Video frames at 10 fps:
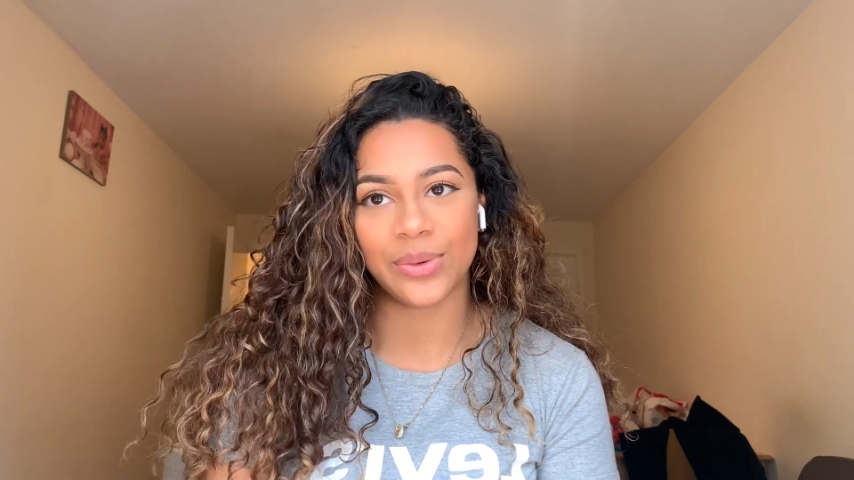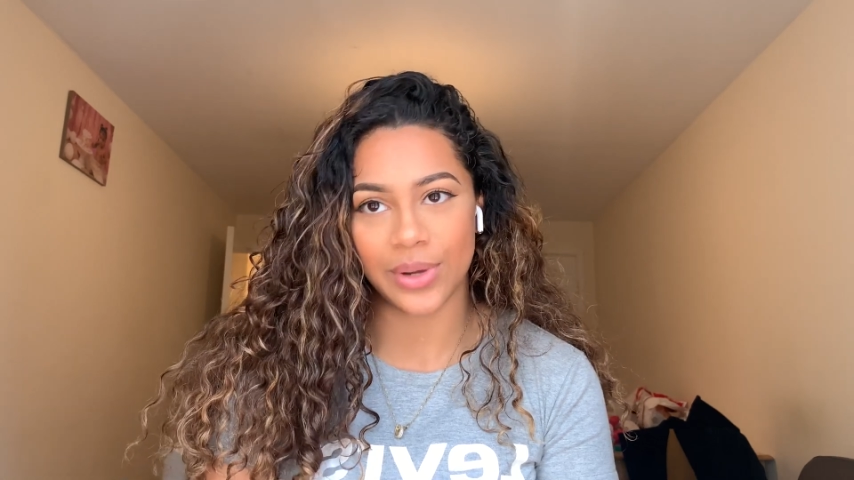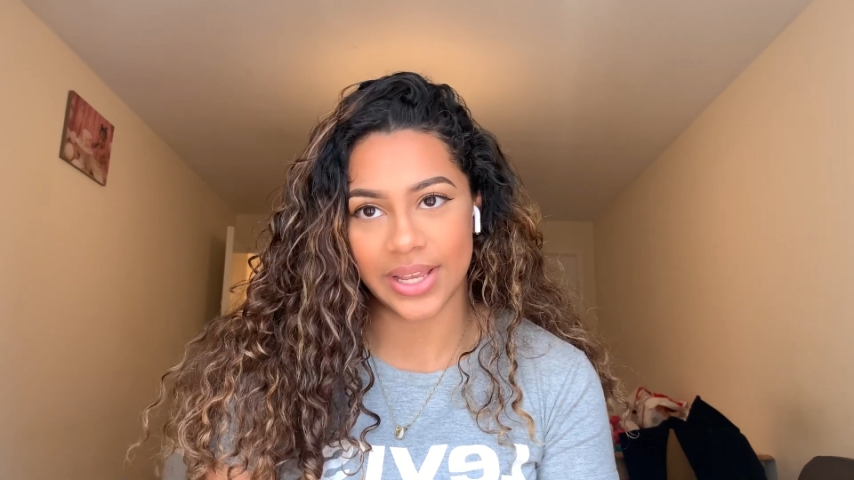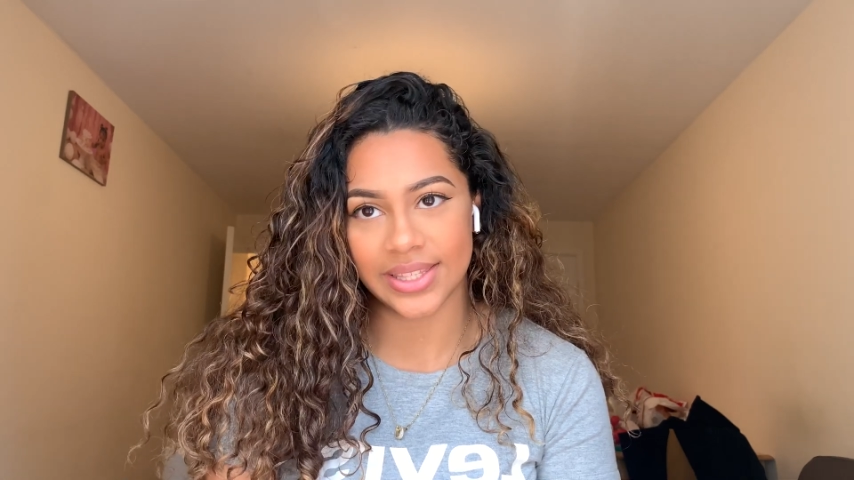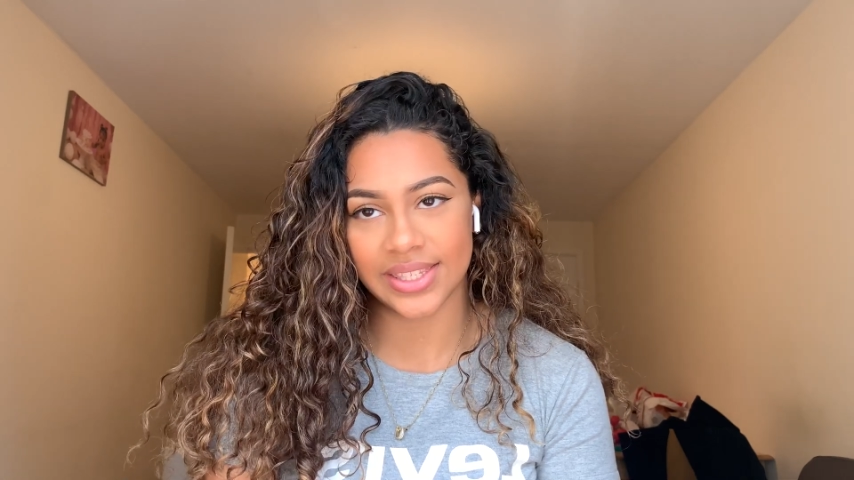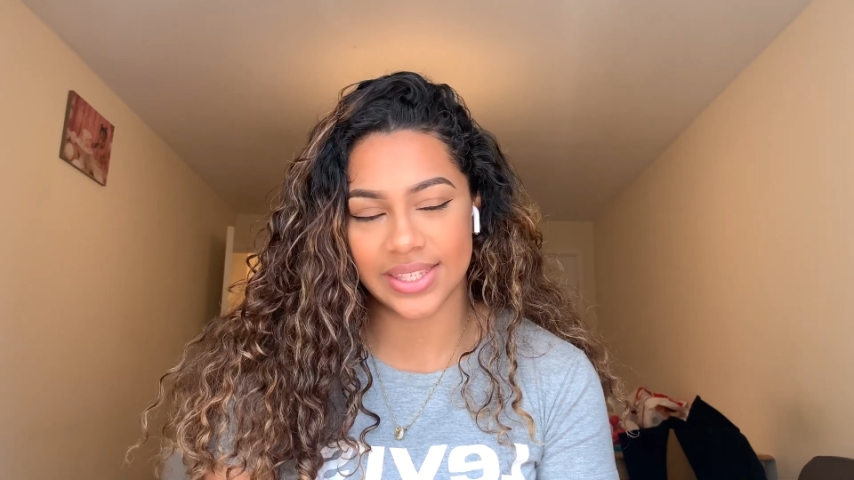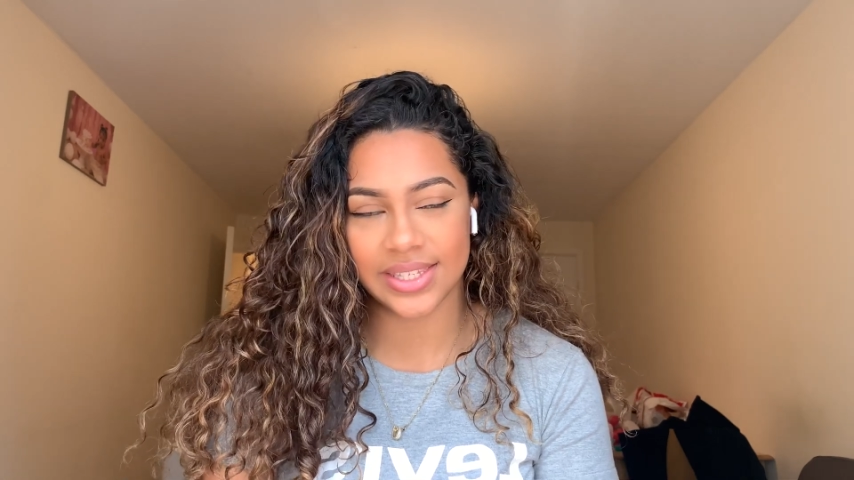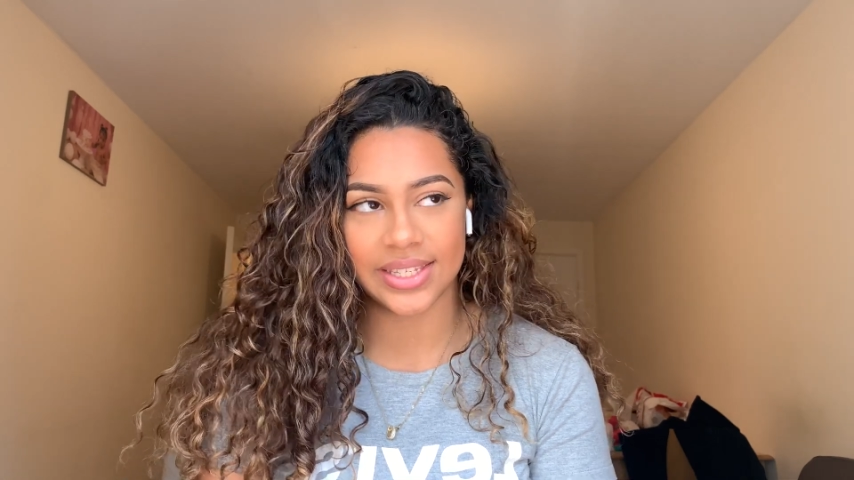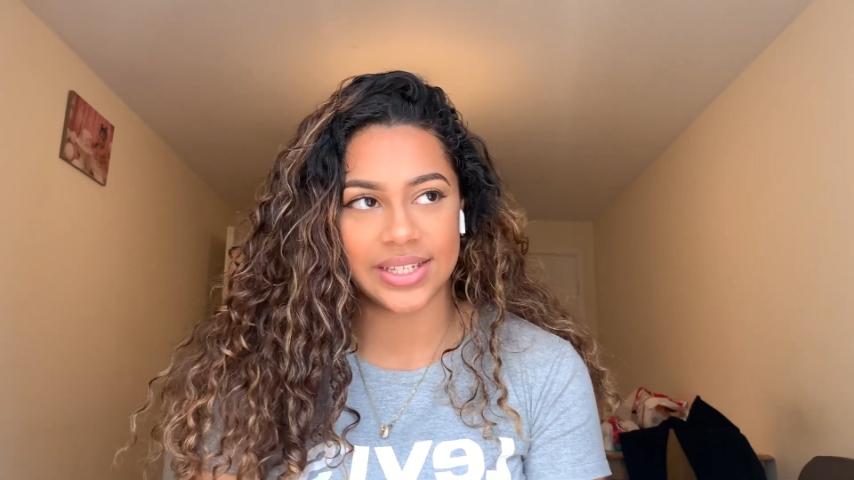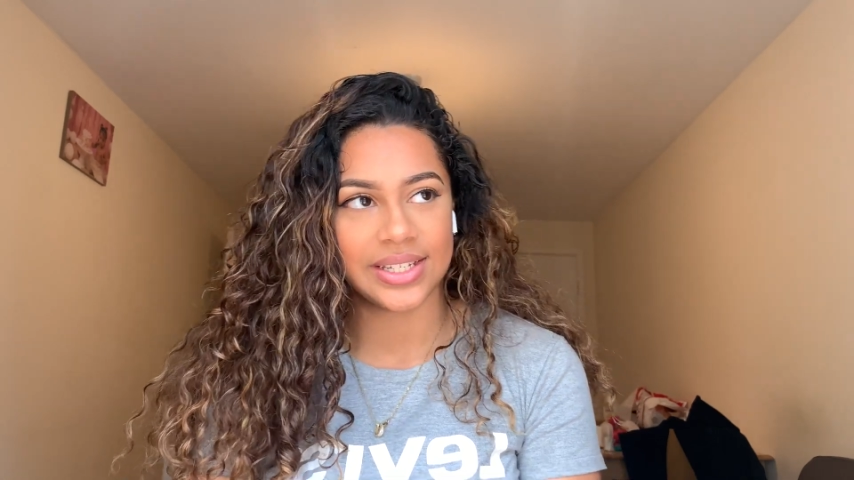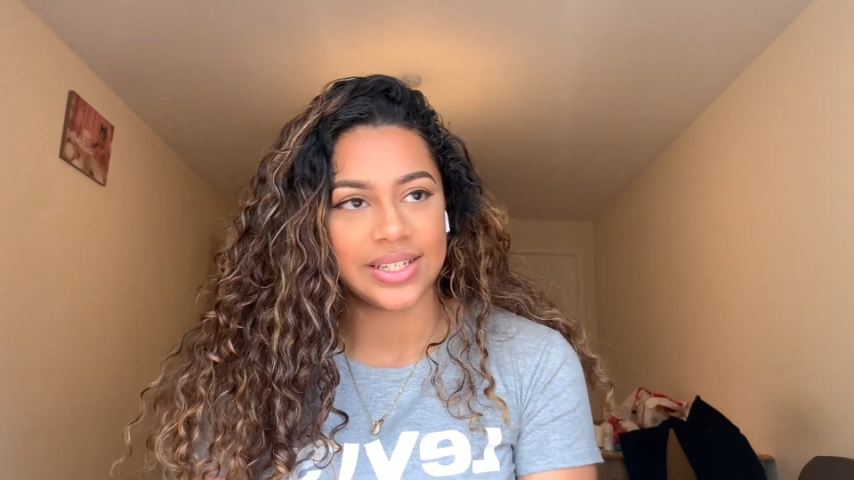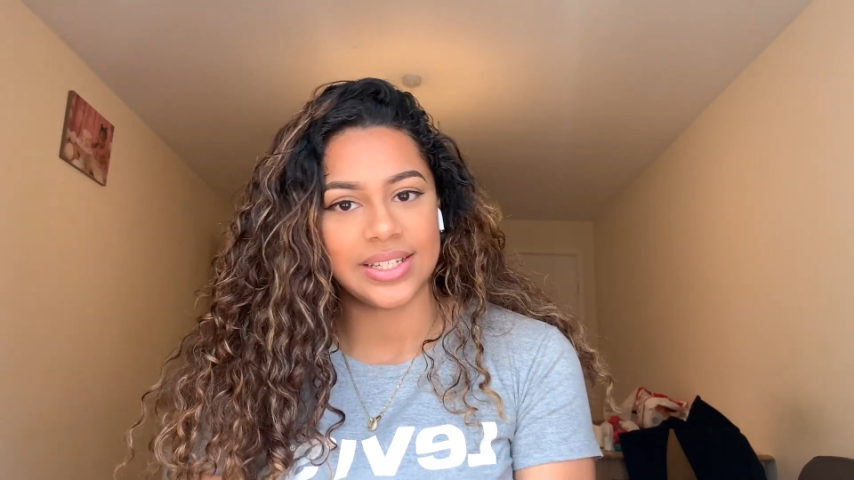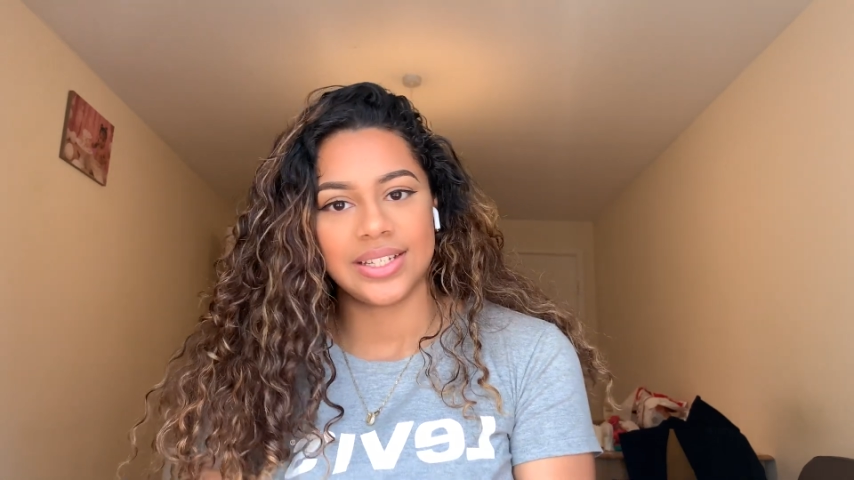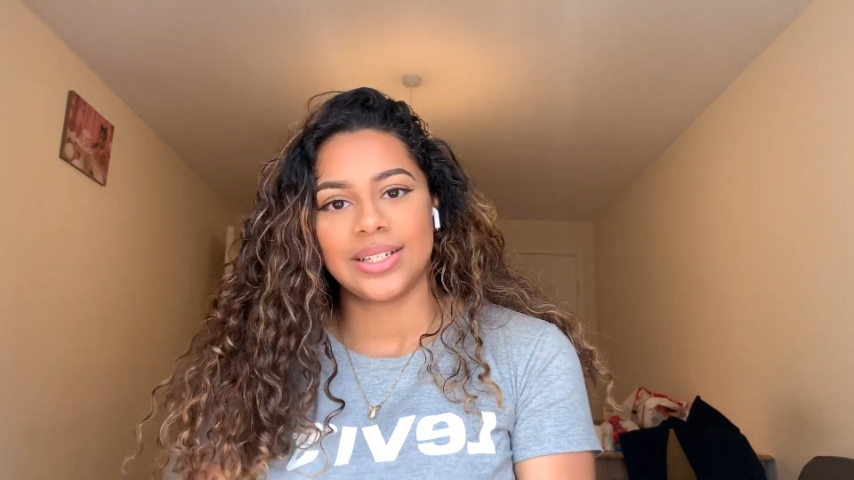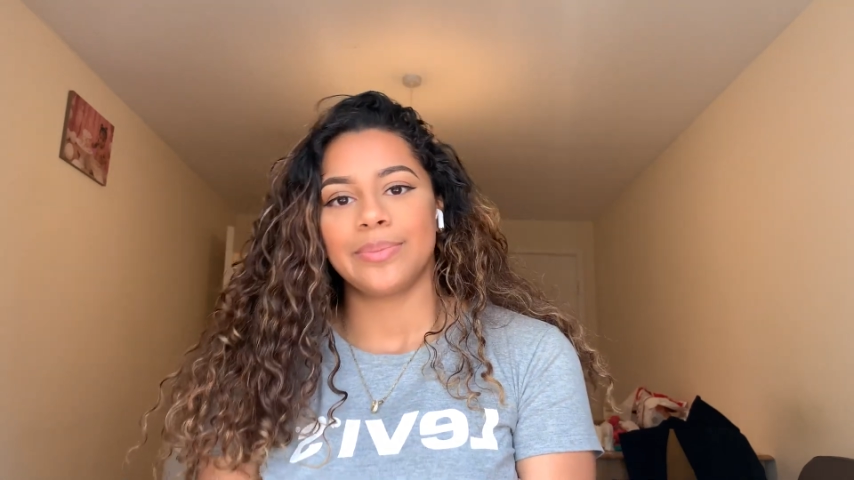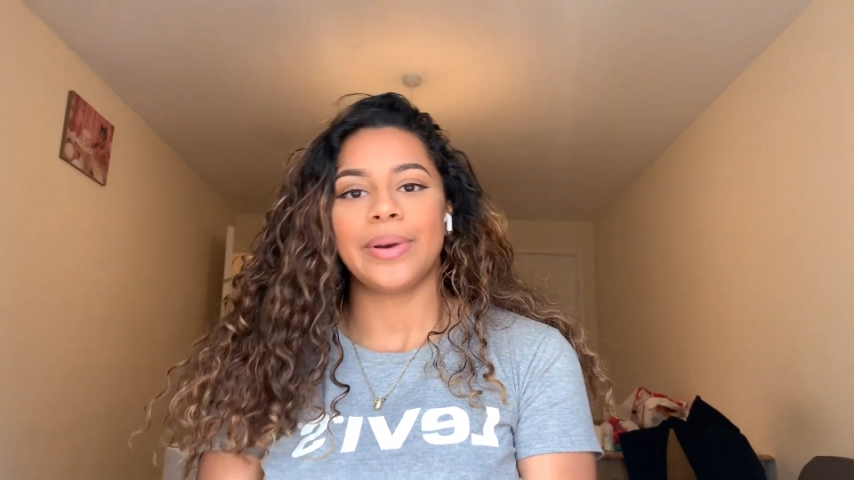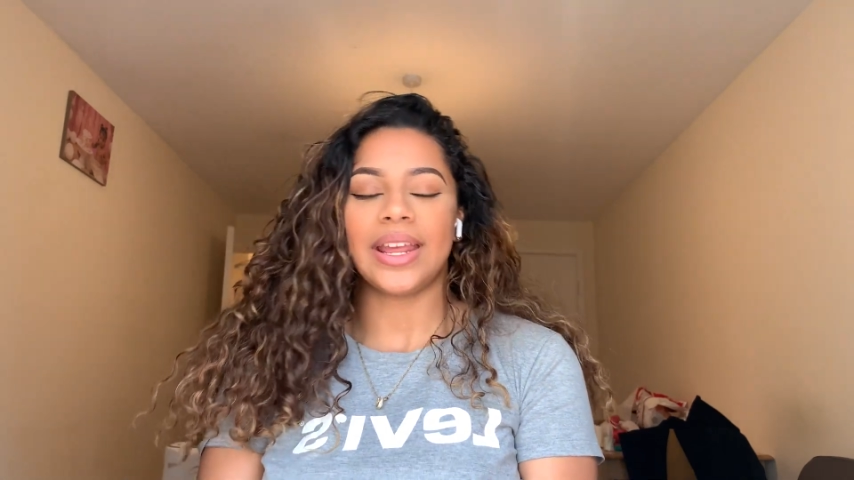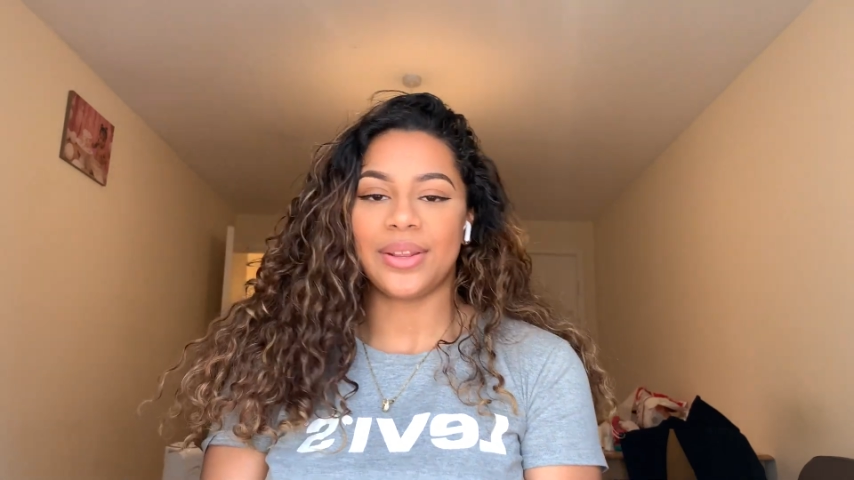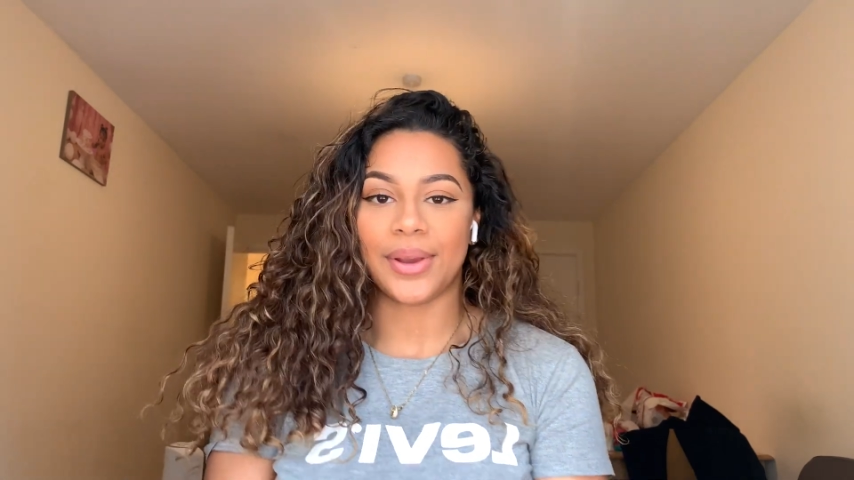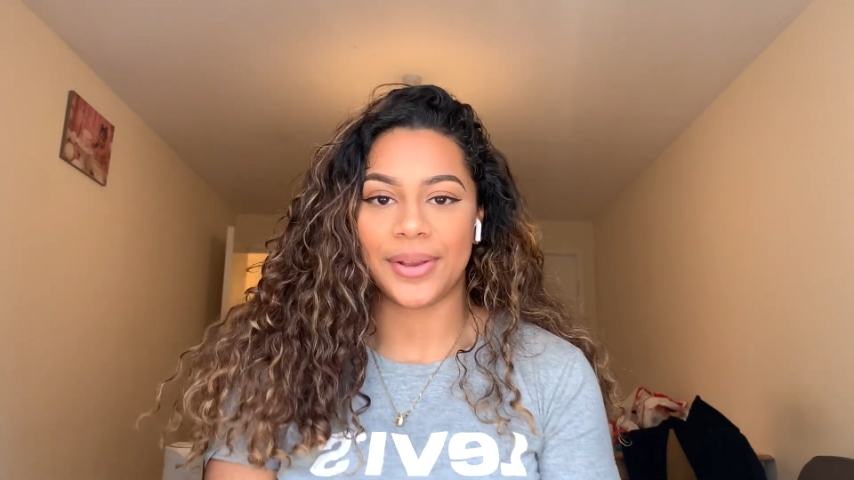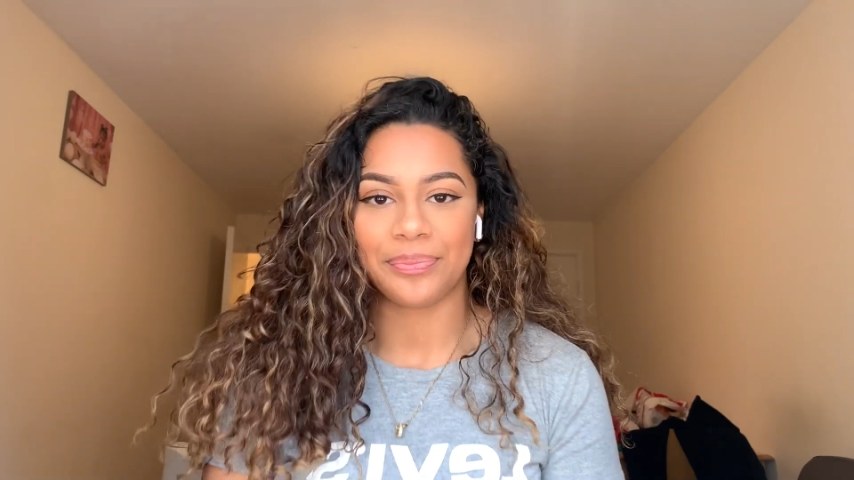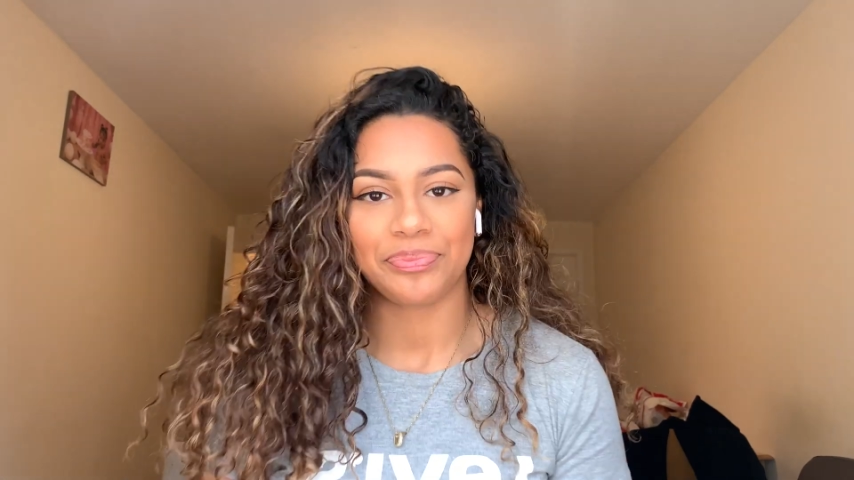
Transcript: words. But anyway,